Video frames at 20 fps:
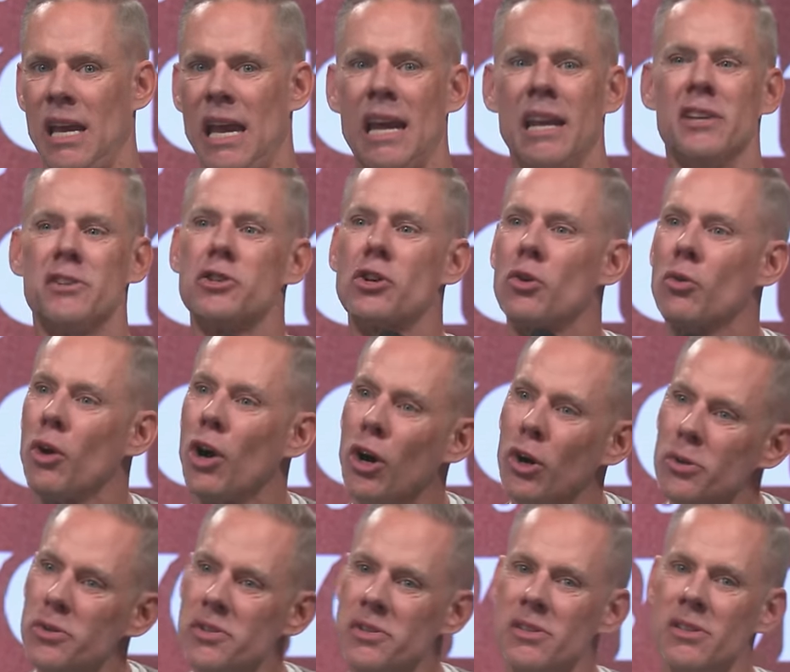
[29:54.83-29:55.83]
And it's
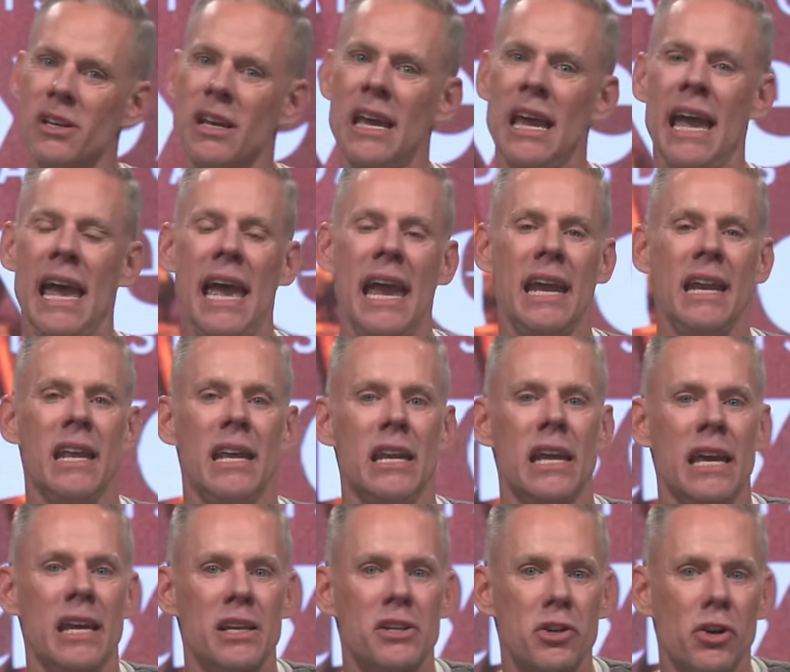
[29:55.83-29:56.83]
gross and it,
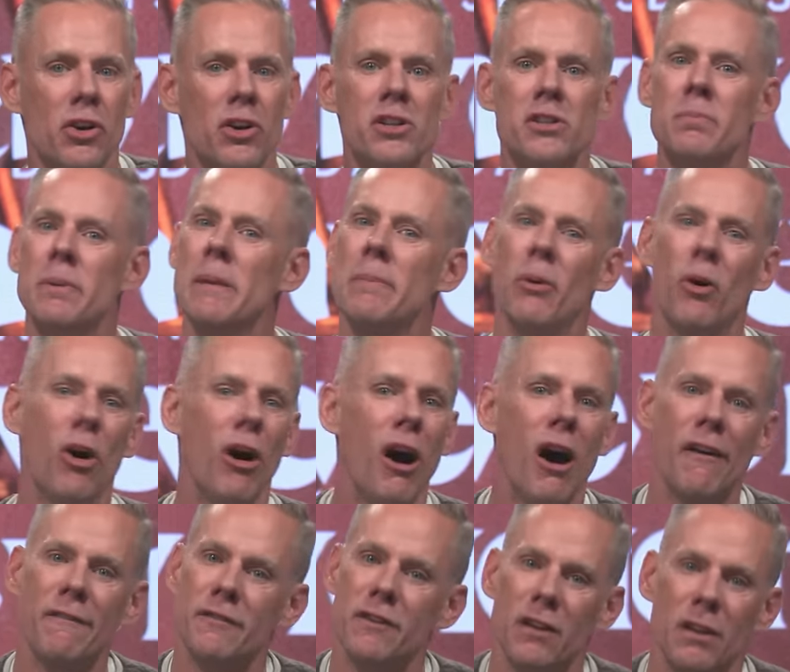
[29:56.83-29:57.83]
it turns people
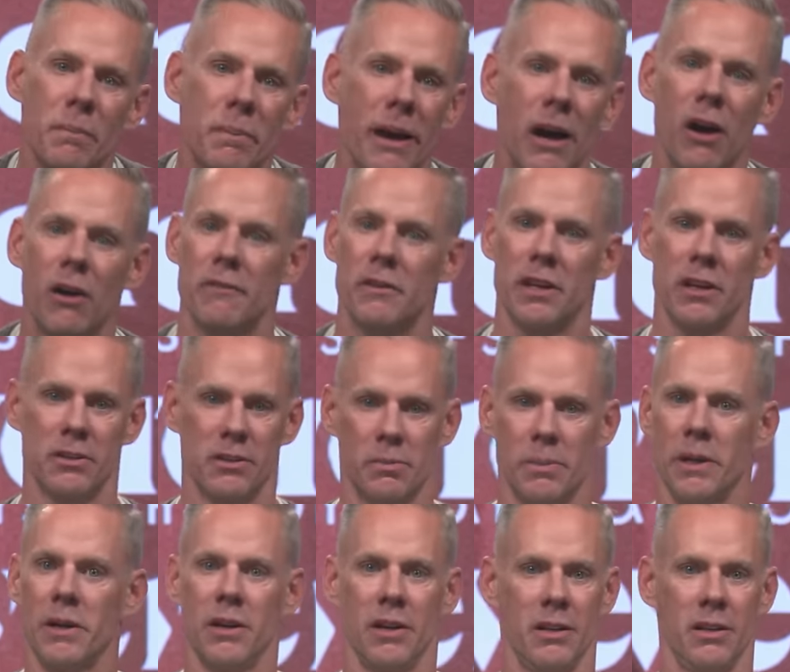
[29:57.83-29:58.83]
off to the power of the
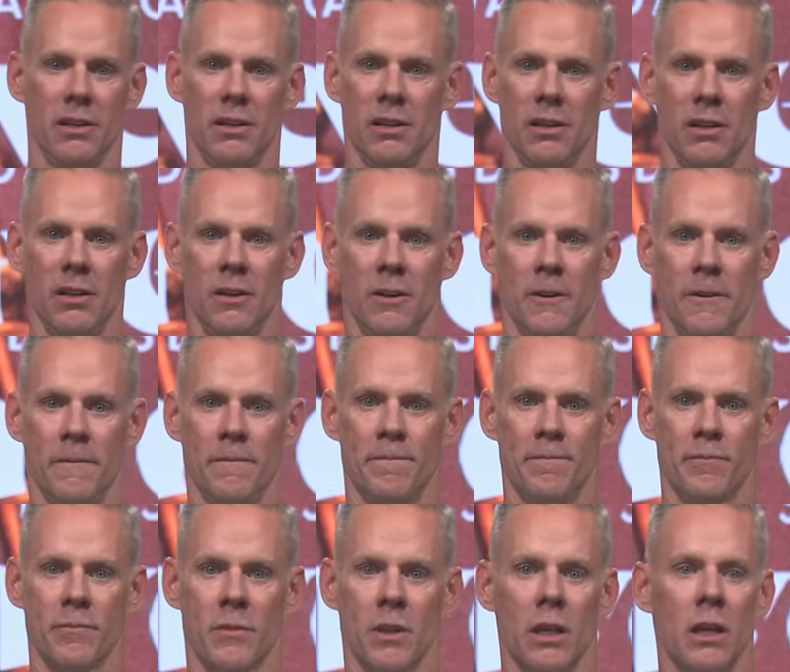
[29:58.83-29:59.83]
Spirit.
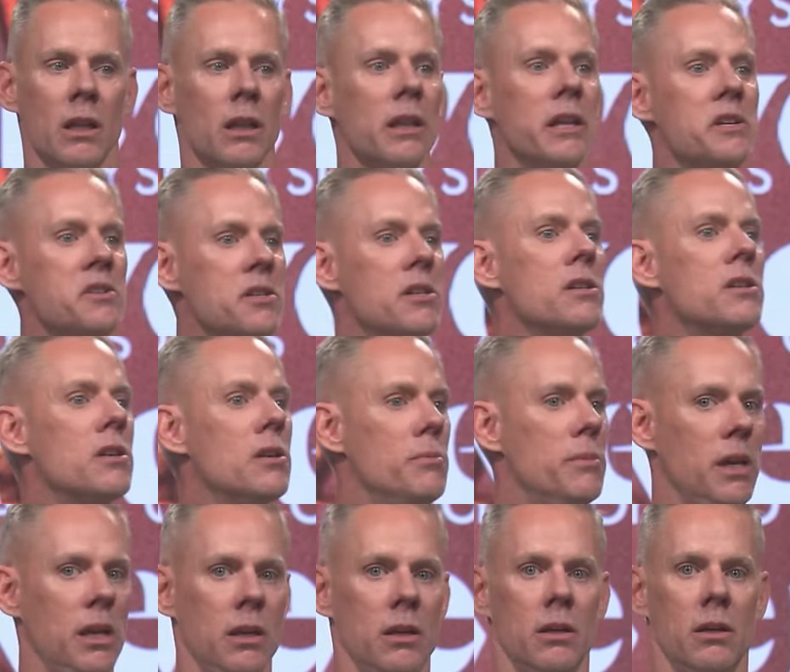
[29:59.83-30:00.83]
Listen to
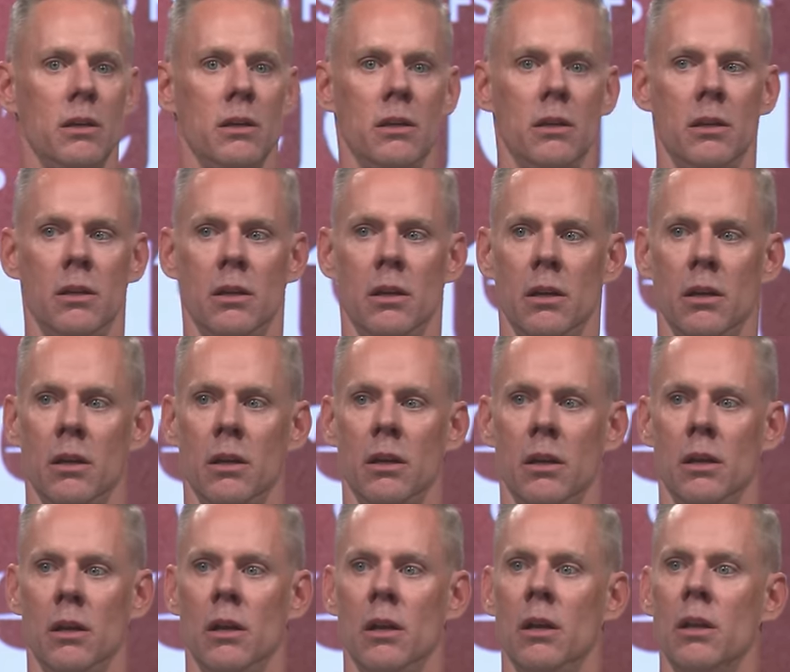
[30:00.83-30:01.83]
me.
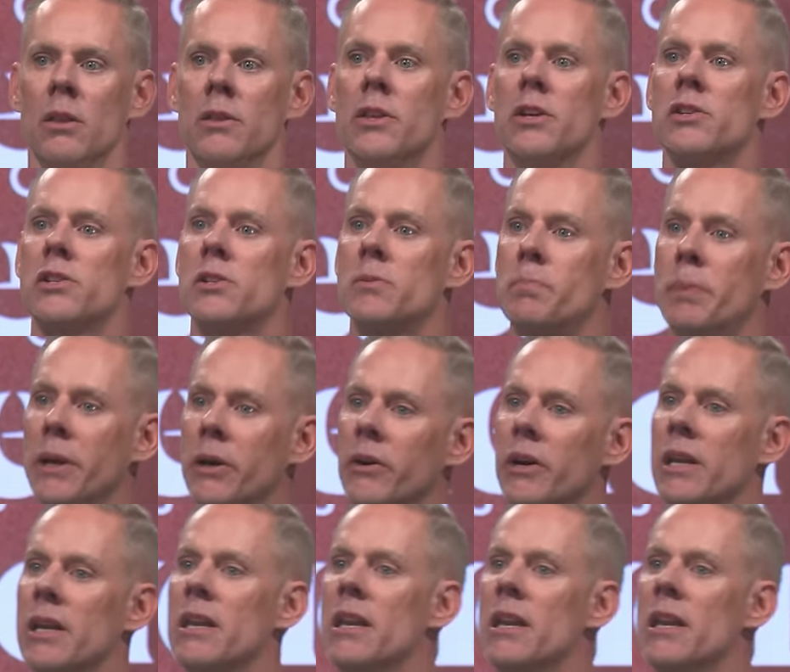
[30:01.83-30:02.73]
The Spirit